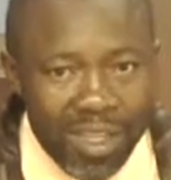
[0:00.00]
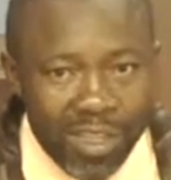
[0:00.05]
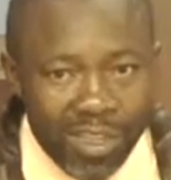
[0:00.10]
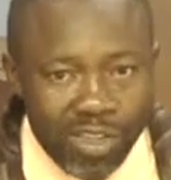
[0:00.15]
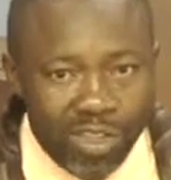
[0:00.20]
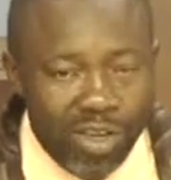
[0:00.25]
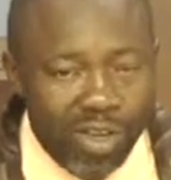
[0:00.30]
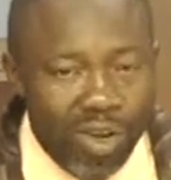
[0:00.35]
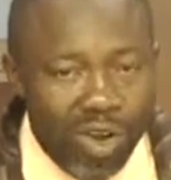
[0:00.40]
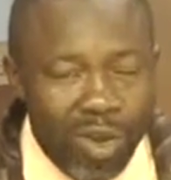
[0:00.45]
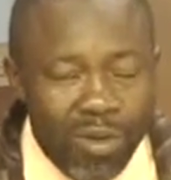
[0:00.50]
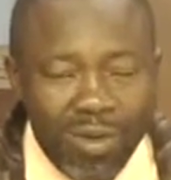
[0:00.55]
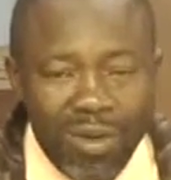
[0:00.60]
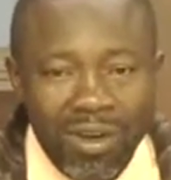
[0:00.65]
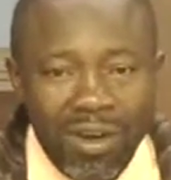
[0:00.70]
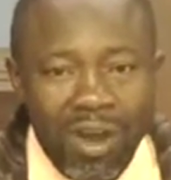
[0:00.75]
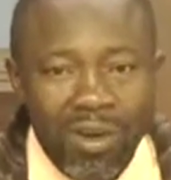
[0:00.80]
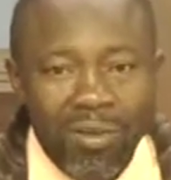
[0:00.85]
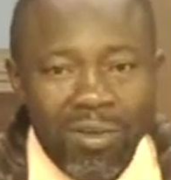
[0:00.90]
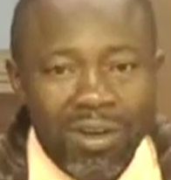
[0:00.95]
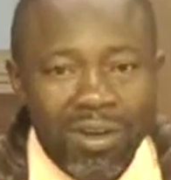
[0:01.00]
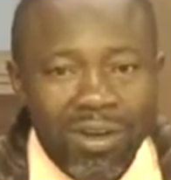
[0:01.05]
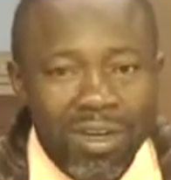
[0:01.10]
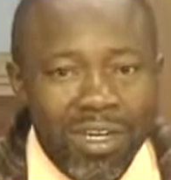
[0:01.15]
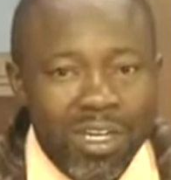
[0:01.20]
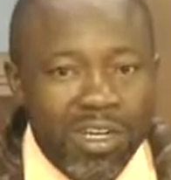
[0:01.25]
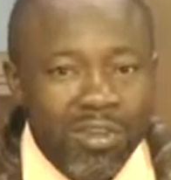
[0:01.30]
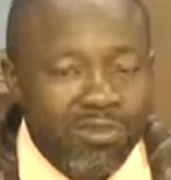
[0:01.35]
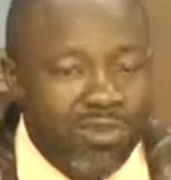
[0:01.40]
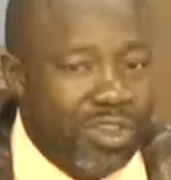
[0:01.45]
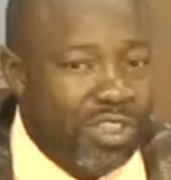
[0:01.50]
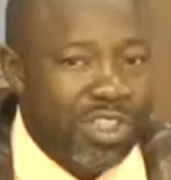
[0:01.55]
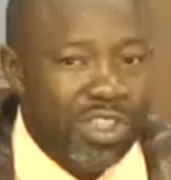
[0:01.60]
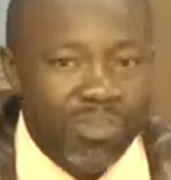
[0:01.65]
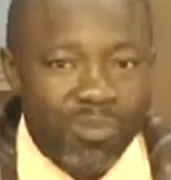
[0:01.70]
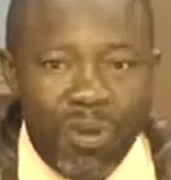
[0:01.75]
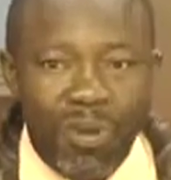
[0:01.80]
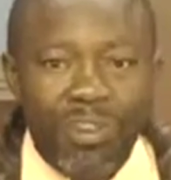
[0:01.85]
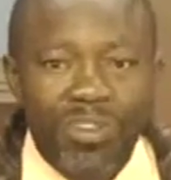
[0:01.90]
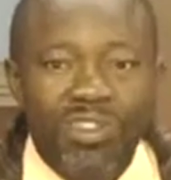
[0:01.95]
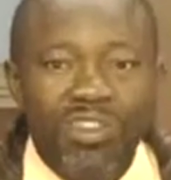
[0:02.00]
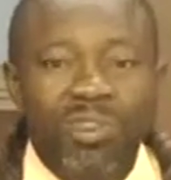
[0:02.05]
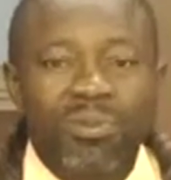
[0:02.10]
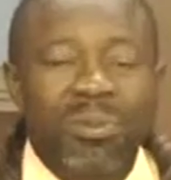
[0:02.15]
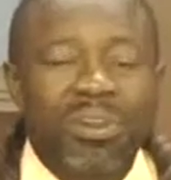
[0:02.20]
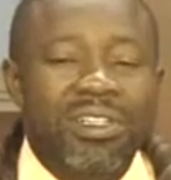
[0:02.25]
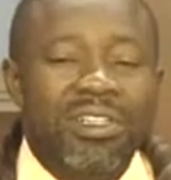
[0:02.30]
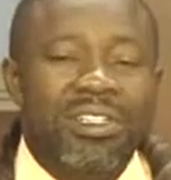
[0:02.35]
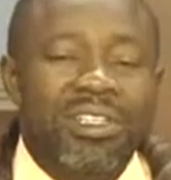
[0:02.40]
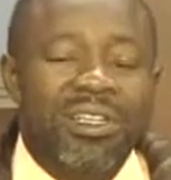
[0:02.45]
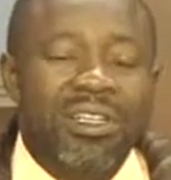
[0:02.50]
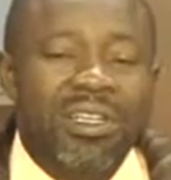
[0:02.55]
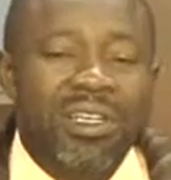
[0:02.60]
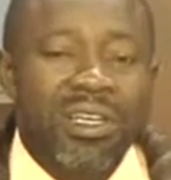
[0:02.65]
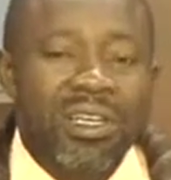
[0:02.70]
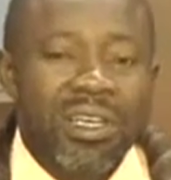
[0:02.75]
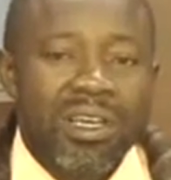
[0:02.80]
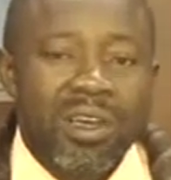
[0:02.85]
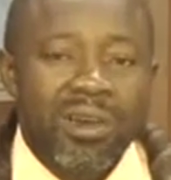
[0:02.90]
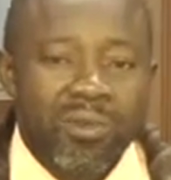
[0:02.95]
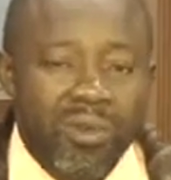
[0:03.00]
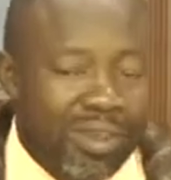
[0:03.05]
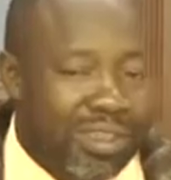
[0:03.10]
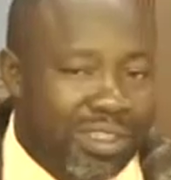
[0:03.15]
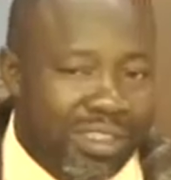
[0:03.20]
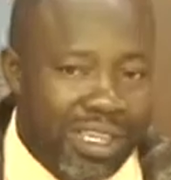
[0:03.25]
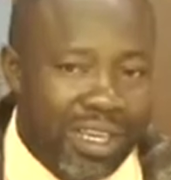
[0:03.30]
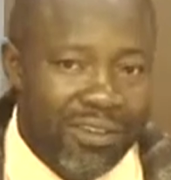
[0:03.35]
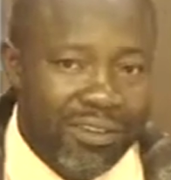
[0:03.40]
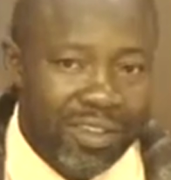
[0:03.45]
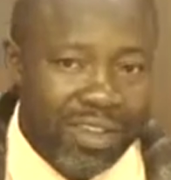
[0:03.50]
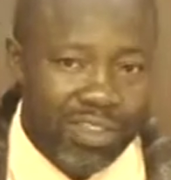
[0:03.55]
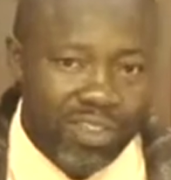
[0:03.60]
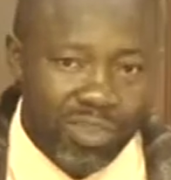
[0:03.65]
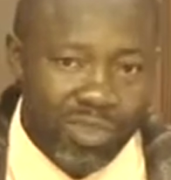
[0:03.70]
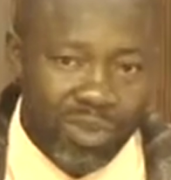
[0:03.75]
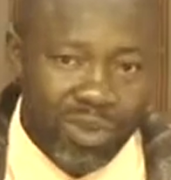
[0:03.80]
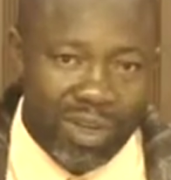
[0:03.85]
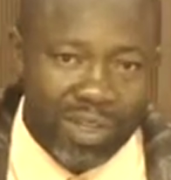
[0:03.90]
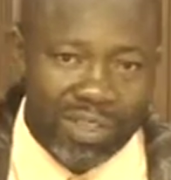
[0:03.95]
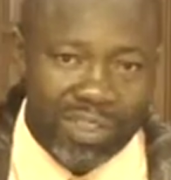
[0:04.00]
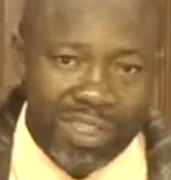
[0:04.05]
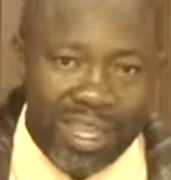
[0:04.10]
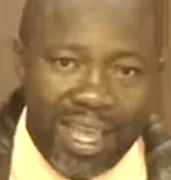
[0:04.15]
So our responsibility was given unto us.